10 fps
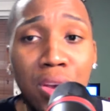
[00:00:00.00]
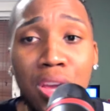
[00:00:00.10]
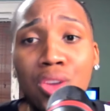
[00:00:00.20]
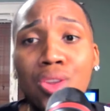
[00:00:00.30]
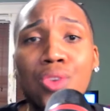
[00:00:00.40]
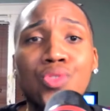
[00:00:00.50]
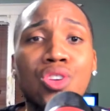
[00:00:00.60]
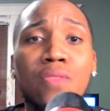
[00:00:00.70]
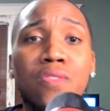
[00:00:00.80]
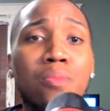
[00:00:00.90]
and you know
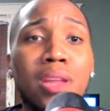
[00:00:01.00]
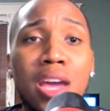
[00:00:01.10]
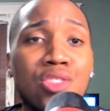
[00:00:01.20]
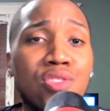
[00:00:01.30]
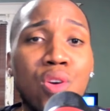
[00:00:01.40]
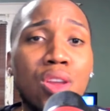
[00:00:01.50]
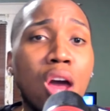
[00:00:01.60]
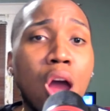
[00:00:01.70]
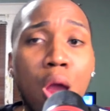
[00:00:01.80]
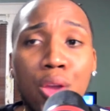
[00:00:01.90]
Jennifer and Malaysia started
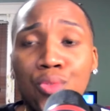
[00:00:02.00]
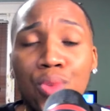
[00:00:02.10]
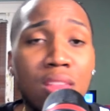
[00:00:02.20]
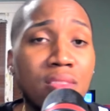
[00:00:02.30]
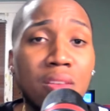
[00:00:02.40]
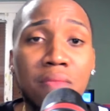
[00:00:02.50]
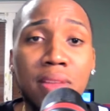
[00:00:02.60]
arguing and stuff